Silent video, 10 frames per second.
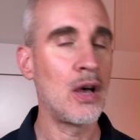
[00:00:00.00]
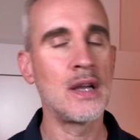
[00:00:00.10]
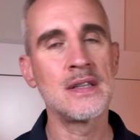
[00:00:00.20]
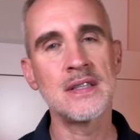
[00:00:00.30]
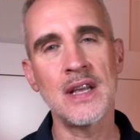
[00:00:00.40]

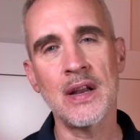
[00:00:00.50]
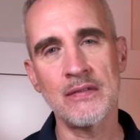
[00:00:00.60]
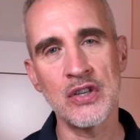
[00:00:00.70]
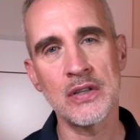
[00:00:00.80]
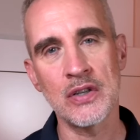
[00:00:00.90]
instead of
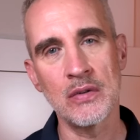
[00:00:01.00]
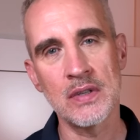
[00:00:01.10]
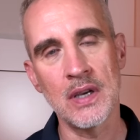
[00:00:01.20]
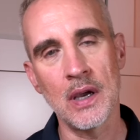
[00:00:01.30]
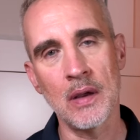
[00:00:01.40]
just
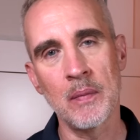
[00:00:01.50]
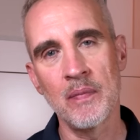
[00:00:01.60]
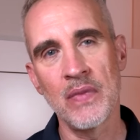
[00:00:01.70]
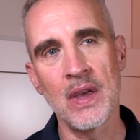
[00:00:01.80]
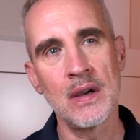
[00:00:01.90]
using
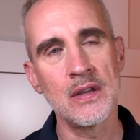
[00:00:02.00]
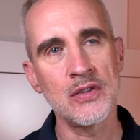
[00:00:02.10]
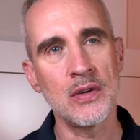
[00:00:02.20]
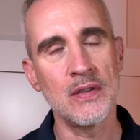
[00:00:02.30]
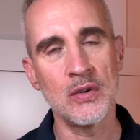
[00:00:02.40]

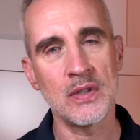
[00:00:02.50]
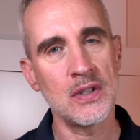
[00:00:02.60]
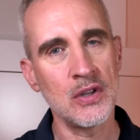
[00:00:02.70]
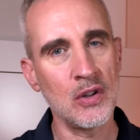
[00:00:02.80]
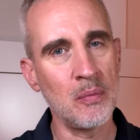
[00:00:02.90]
sort of those
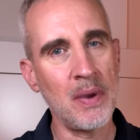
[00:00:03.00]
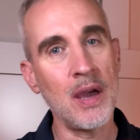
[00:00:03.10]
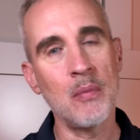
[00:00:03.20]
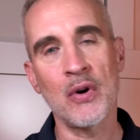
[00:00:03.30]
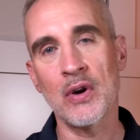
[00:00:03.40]
little
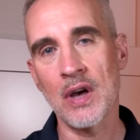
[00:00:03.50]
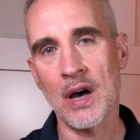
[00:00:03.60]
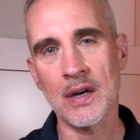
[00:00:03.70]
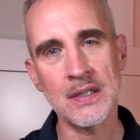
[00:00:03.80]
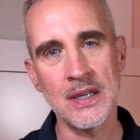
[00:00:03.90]
paper
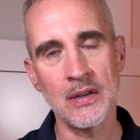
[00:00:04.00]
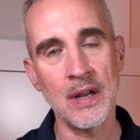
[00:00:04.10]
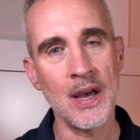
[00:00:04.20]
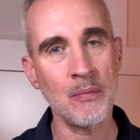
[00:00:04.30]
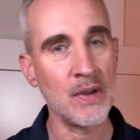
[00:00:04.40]
cocktail
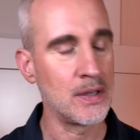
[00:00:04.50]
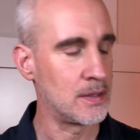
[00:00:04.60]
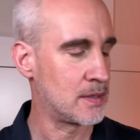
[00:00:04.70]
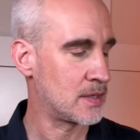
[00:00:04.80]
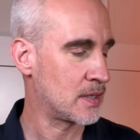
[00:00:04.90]

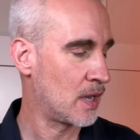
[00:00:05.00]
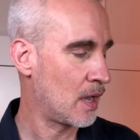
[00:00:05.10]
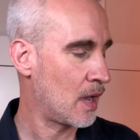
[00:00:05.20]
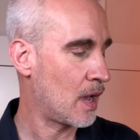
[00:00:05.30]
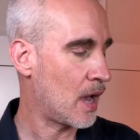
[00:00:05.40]
napkins,
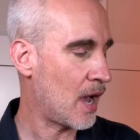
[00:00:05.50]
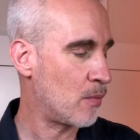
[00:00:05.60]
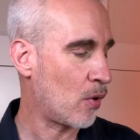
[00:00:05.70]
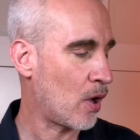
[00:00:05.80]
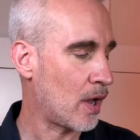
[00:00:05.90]
I
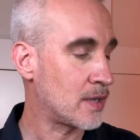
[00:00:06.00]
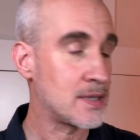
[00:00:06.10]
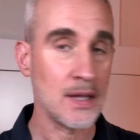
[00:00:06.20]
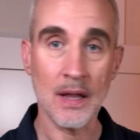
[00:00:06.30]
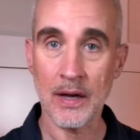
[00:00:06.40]
brought a
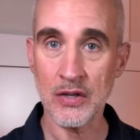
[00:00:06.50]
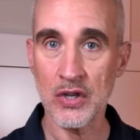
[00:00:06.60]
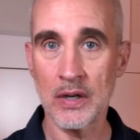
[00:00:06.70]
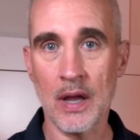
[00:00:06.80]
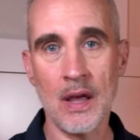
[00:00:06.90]

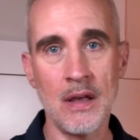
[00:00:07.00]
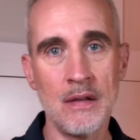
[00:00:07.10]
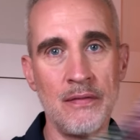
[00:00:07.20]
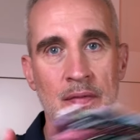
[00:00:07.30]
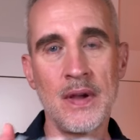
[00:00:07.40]
selection
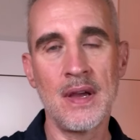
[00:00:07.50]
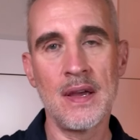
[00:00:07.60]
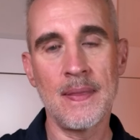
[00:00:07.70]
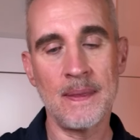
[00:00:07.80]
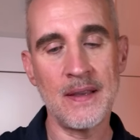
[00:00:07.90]
of
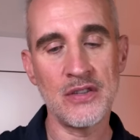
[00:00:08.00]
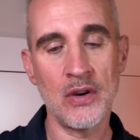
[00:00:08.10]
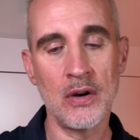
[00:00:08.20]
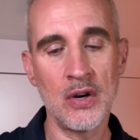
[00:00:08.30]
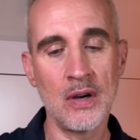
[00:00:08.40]
these
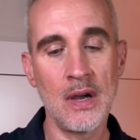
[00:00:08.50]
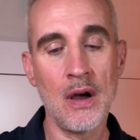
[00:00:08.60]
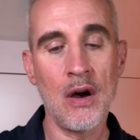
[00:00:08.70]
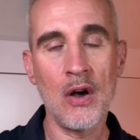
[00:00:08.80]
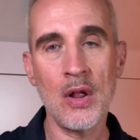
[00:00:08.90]
are
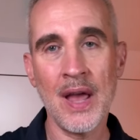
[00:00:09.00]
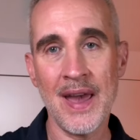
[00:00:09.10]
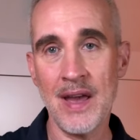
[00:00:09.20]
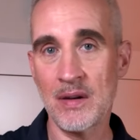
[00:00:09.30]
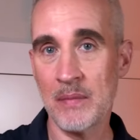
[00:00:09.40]
all
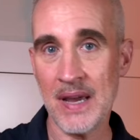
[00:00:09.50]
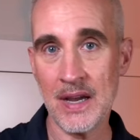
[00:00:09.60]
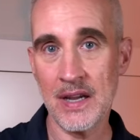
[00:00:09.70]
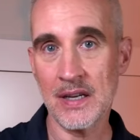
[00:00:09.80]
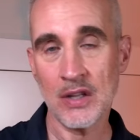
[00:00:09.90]

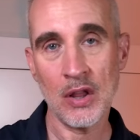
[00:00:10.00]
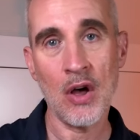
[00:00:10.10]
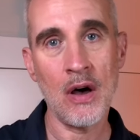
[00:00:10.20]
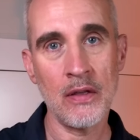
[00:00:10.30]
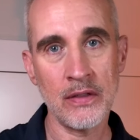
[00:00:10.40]
handmade
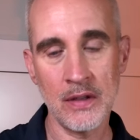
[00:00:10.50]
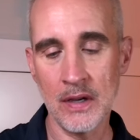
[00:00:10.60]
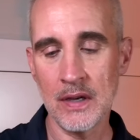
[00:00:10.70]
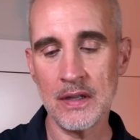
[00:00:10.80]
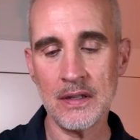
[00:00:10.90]
cloth,
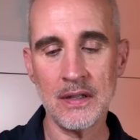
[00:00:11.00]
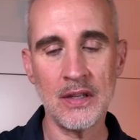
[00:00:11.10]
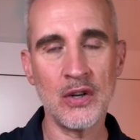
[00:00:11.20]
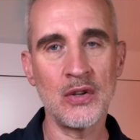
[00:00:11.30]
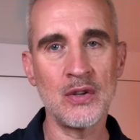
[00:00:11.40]

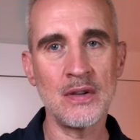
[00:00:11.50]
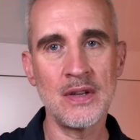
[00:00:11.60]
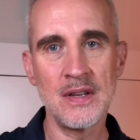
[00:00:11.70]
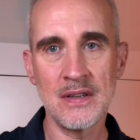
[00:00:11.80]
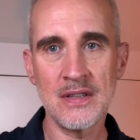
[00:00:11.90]
little
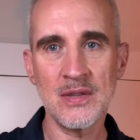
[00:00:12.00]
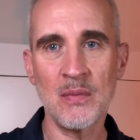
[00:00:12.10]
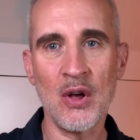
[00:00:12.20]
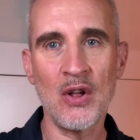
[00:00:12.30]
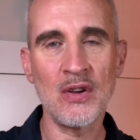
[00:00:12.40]

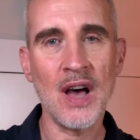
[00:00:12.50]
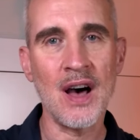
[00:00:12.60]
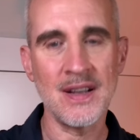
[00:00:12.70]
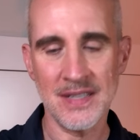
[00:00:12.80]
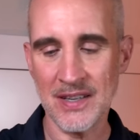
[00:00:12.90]
small
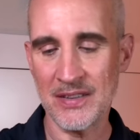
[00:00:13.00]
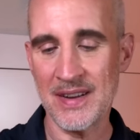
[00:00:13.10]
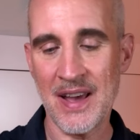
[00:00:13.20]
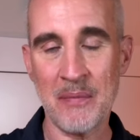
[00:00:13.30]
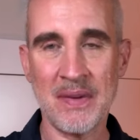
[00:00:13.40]
cocktail
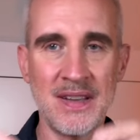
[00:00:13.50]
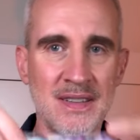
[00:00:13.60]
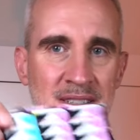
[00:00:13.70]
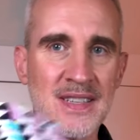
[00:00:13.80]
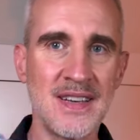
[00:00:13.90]

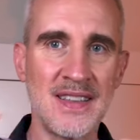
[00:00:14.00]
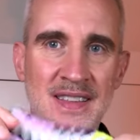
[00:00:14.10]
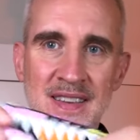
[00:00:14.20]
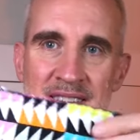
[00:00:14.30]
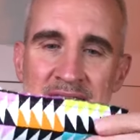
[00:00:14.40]
napkins like
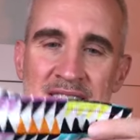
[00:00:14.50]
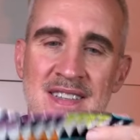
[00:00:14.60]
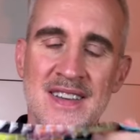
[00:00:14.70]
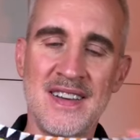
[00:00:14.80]
this.